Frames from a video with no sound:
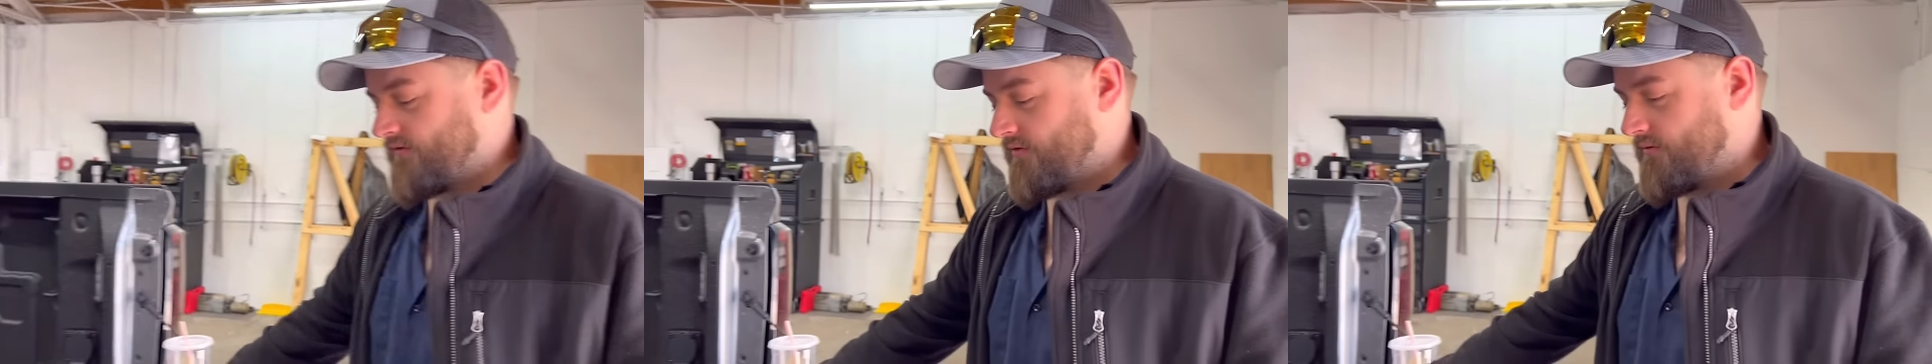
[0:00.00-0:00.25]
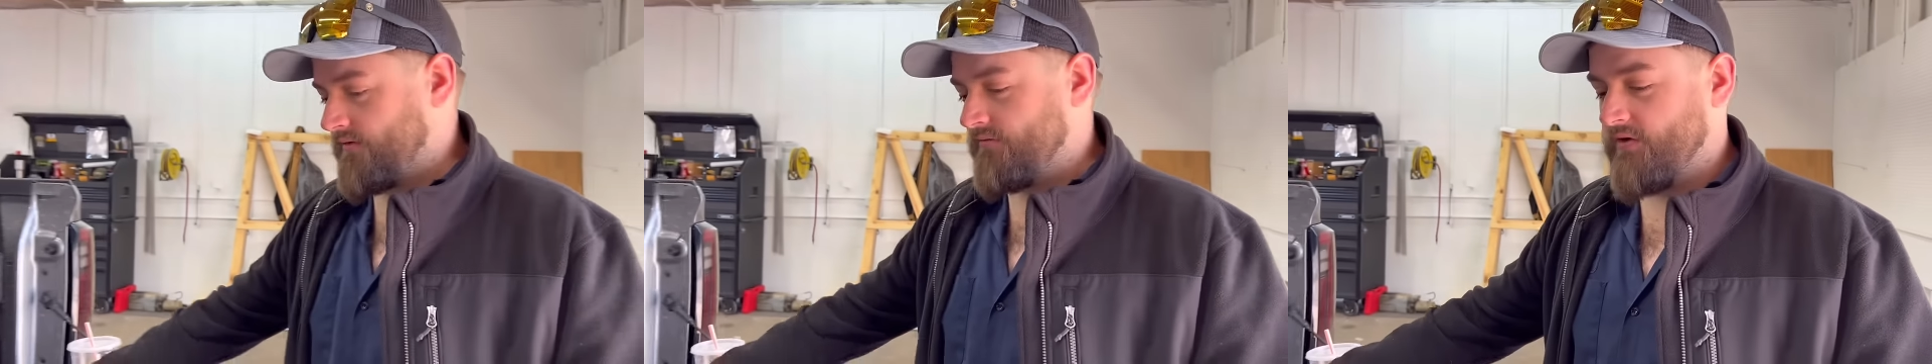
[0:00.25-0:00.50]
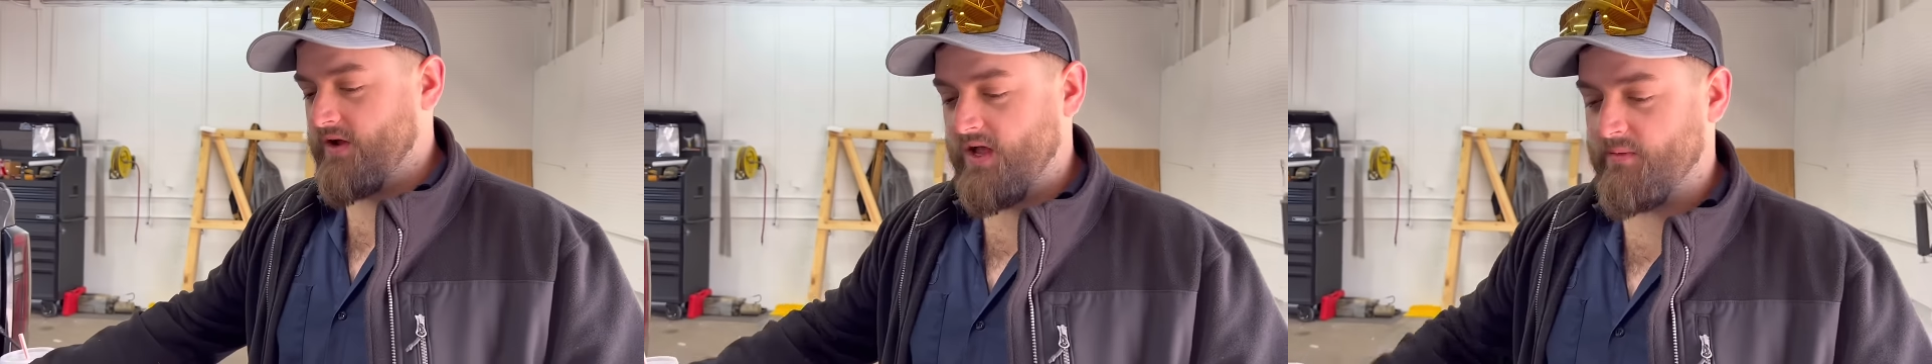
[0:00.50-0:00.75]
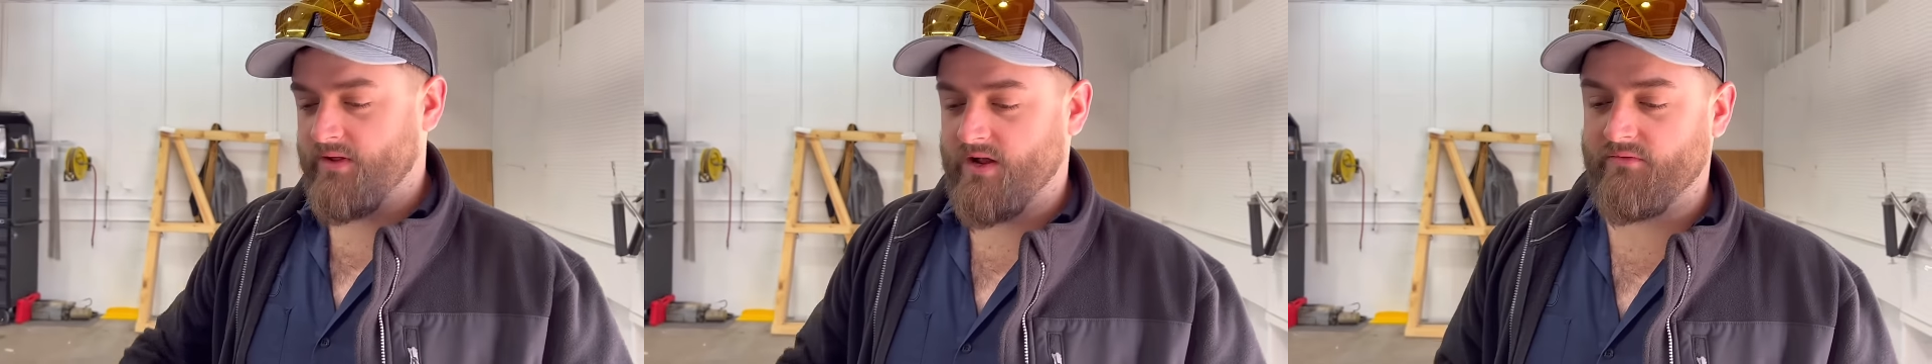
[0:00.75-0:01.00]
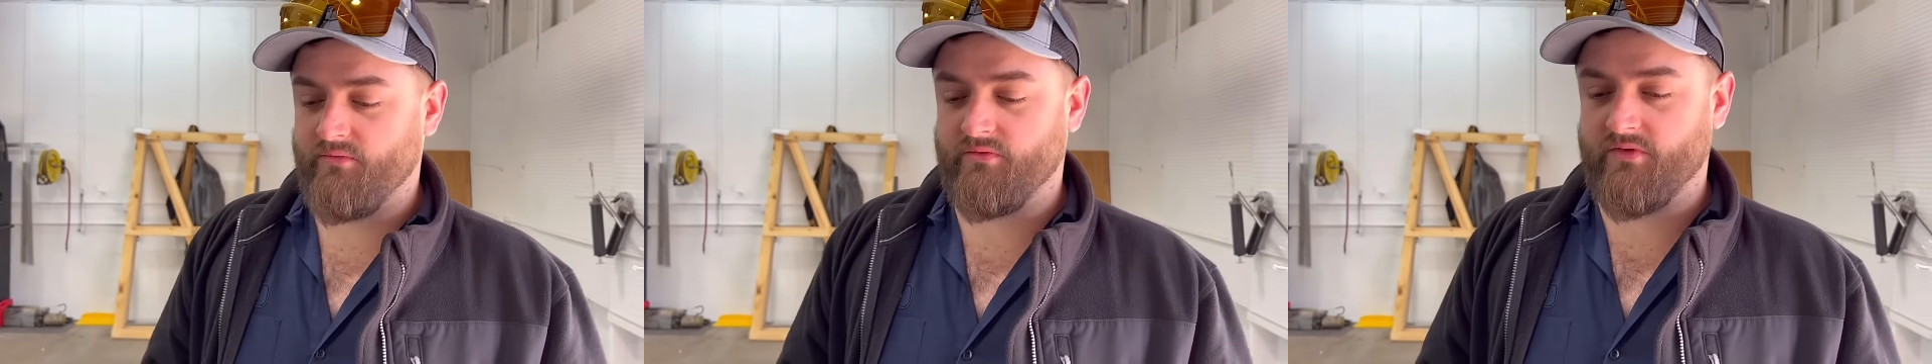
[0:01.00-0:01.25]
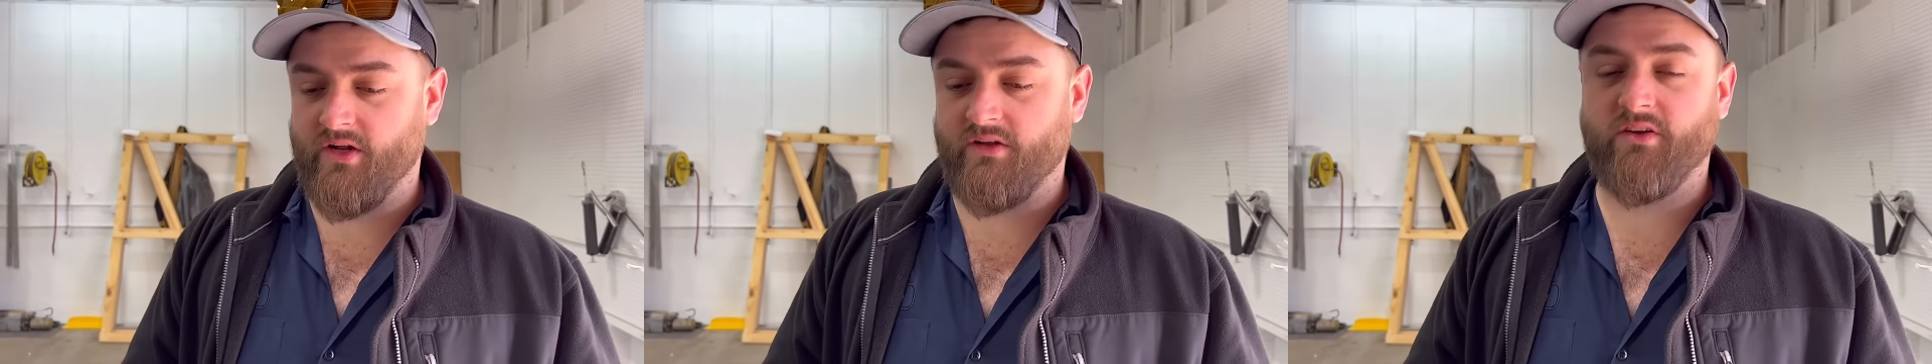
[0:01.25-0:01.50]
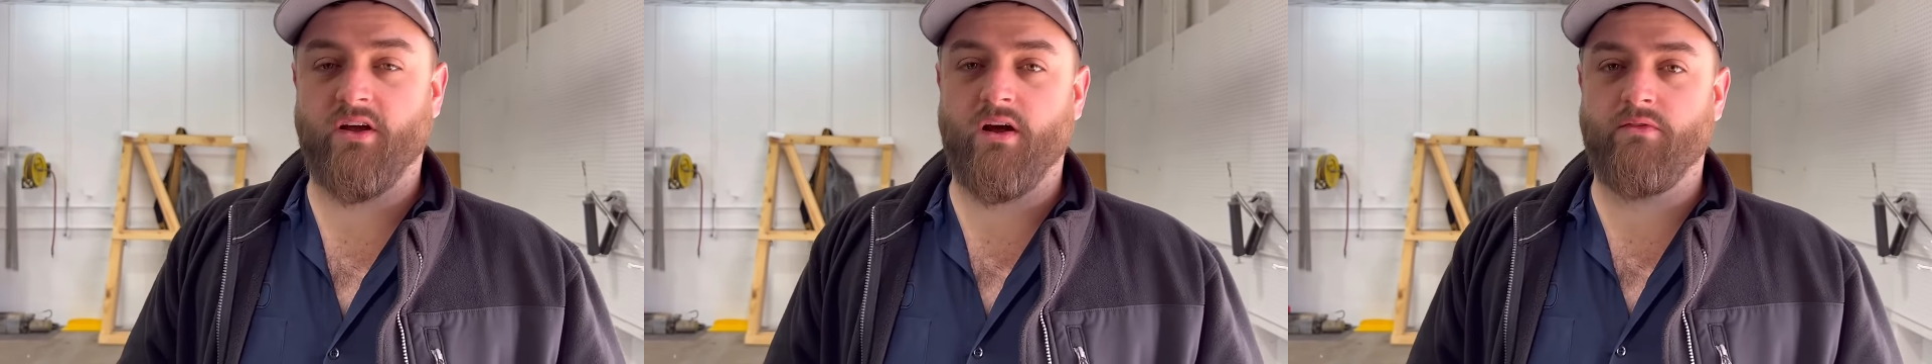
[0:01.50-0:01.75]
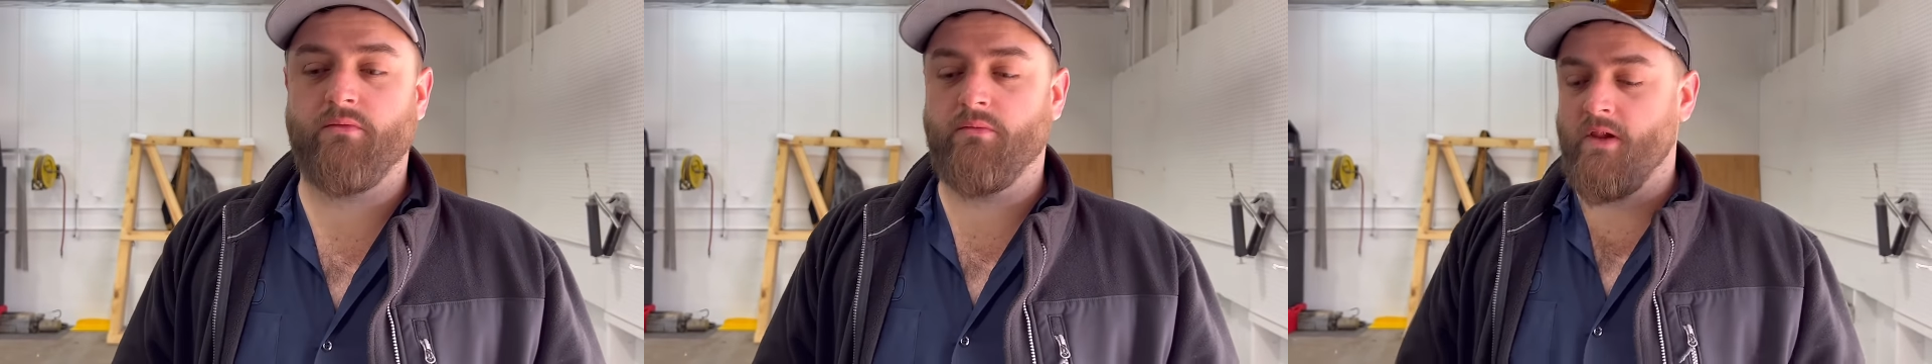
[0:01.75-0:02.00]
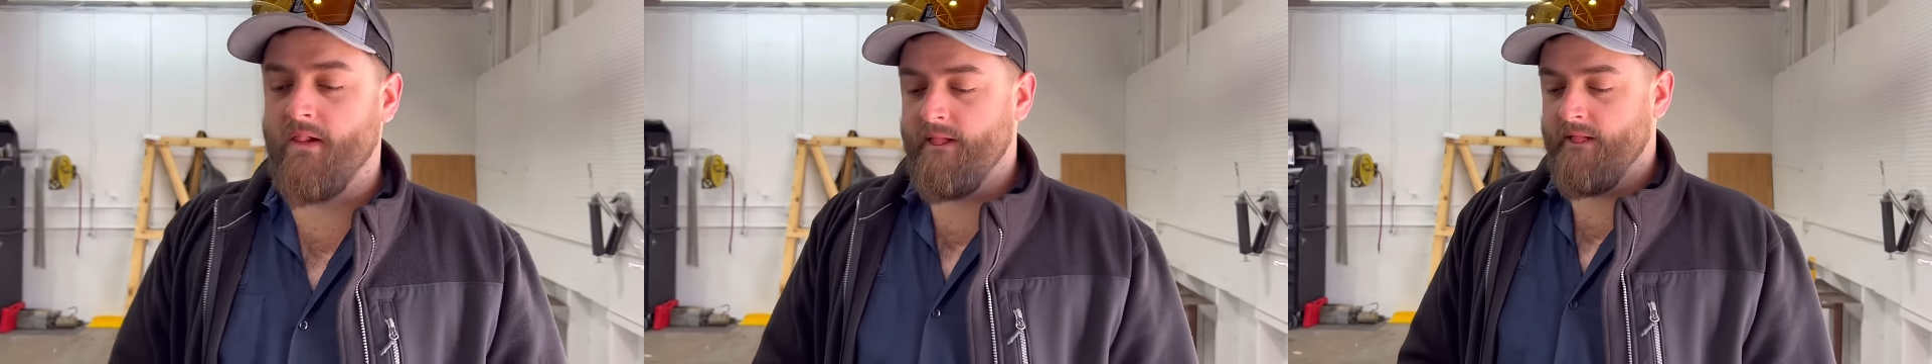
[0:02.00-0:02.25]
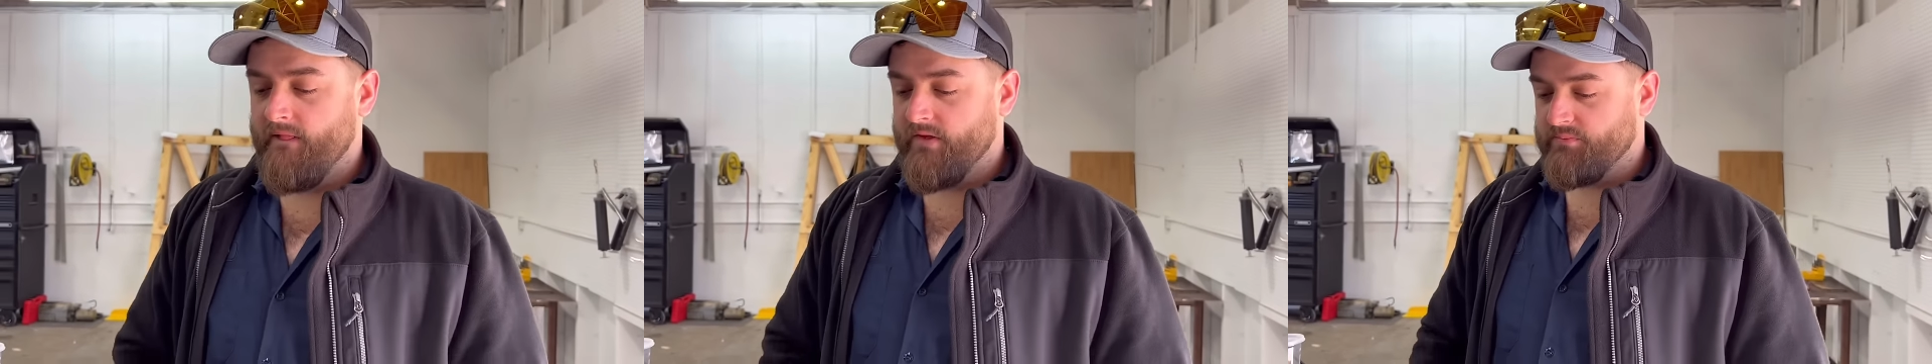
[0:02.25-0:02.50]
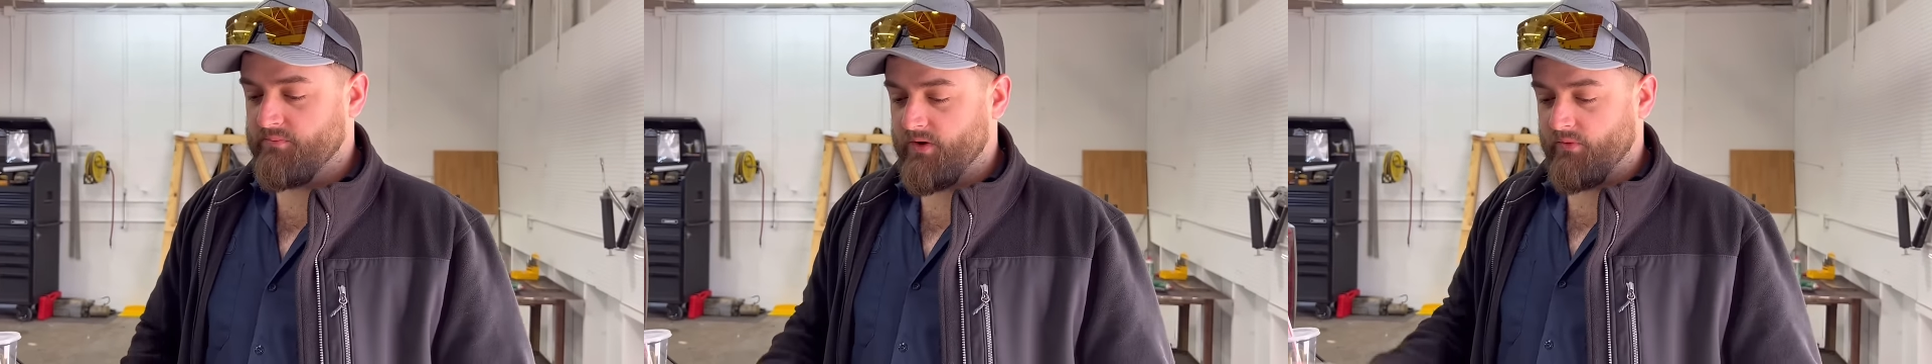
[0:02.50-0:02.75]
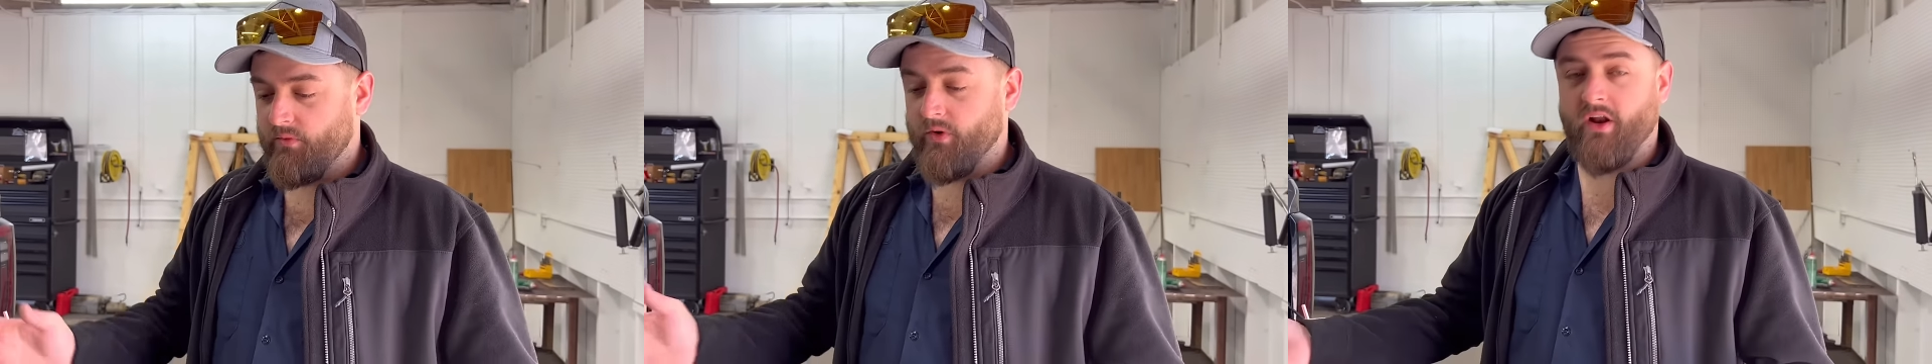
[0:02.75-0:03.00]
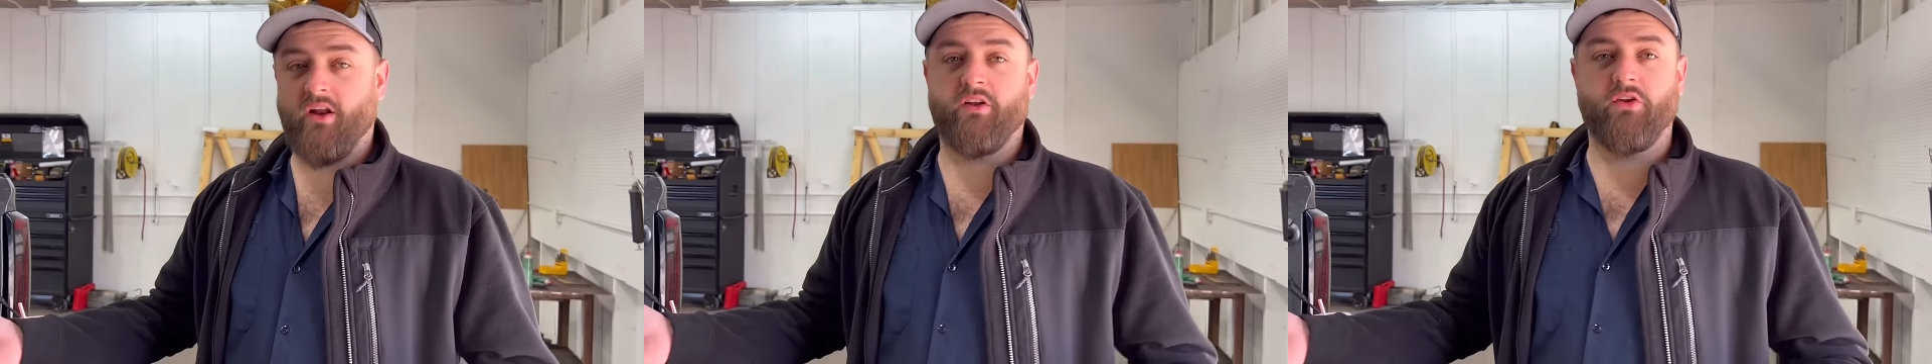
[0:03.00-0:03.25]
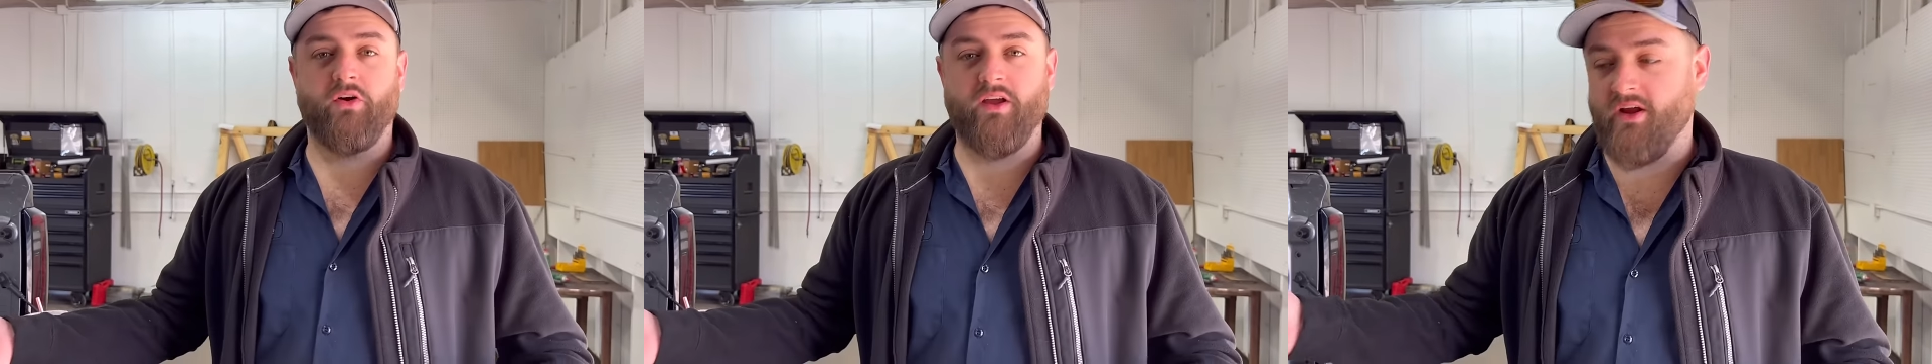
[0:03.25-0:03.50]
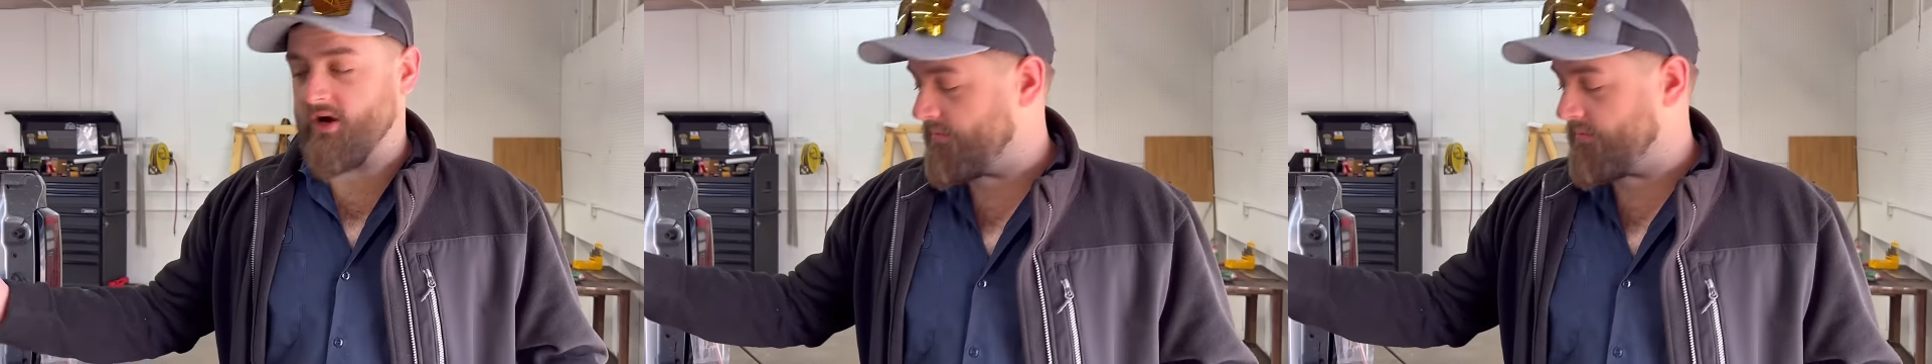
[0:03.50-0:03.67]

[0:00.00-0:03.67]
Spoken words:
of for him, and we've done a ton of them. But we wanted to do it here